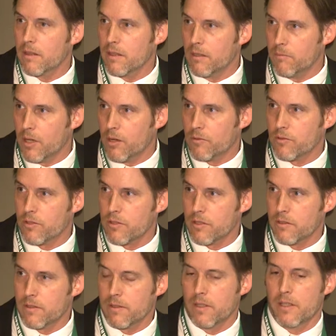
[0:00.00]
the most.
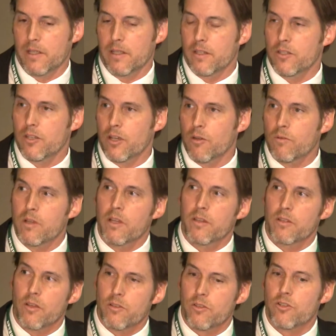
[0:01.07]
So
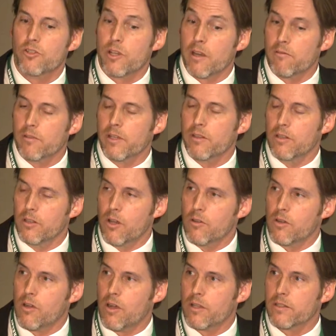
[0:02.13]
those are generally the
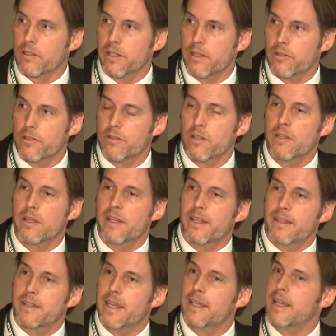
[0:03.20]
low-cost leaders.
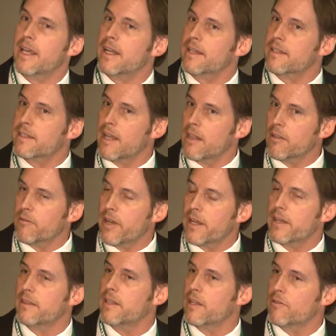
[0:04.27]
They get
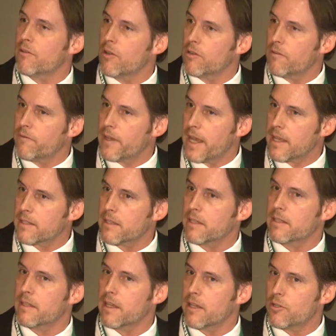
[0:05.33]
accelerated, they grow the
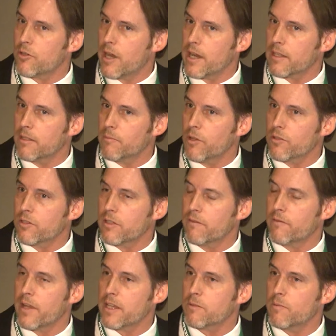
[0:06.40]
fastest, they attract the most
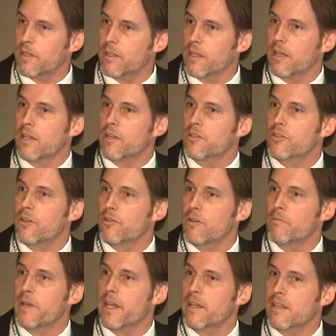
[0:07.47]
investment. So
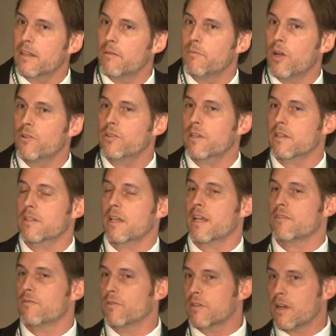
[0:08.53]
you're making the most
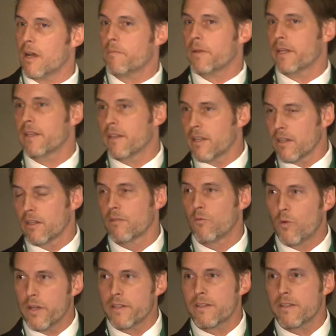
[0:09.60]
successful company, the
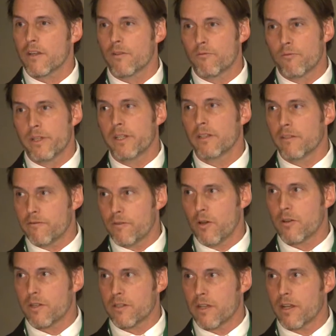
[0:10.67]
ones that are really
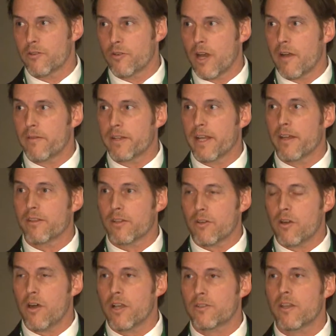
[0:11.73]
focused on driving down the
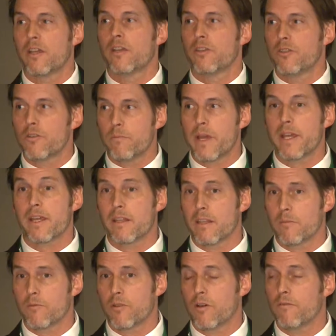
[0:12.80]
cost, you're making
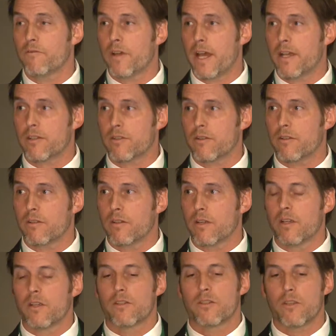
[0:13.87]
them grow faster.
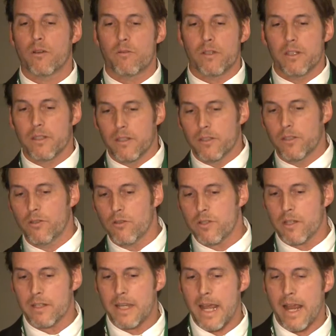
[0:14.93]
So
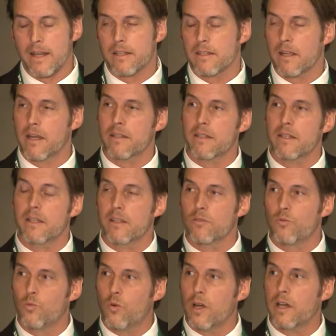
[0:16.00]
using tax cuts is
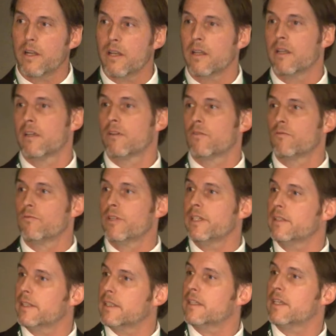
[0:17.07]
one
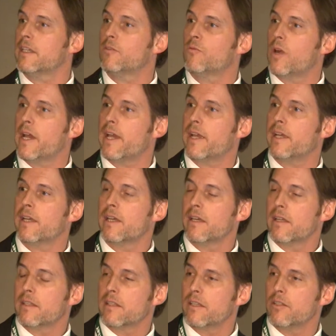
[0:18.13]
really key way
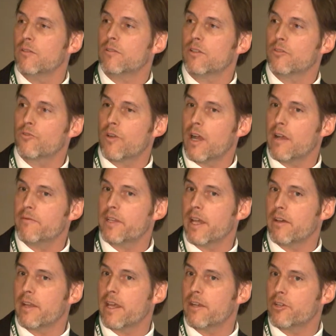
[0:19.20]
that you can drive
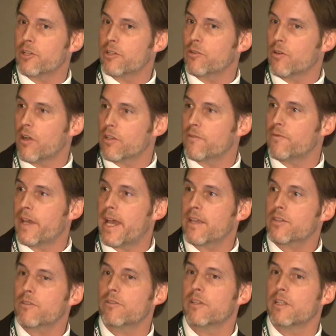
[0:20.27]
down energy costs
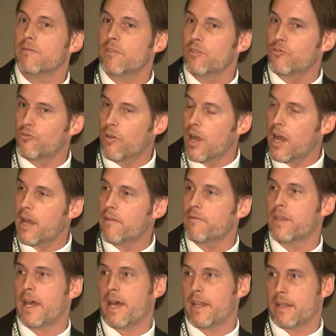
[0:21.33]
faster and even drive
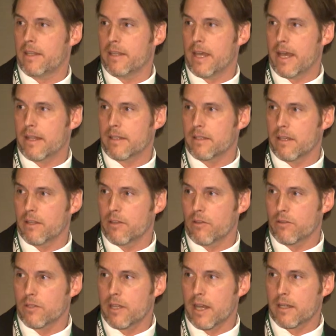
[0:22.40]

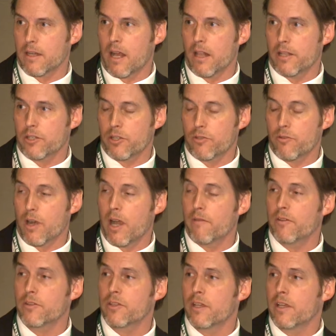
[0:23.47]
those technology
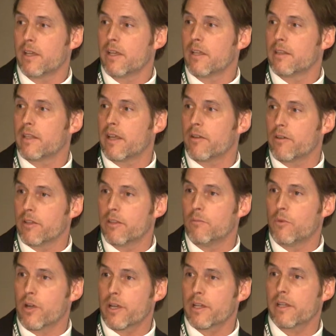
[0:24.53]
drivers that are in the
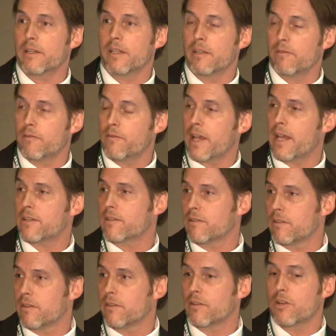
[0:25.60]
market even faster
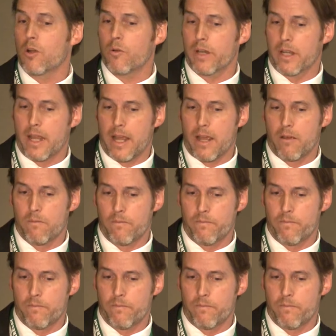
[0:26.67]
than they're going now.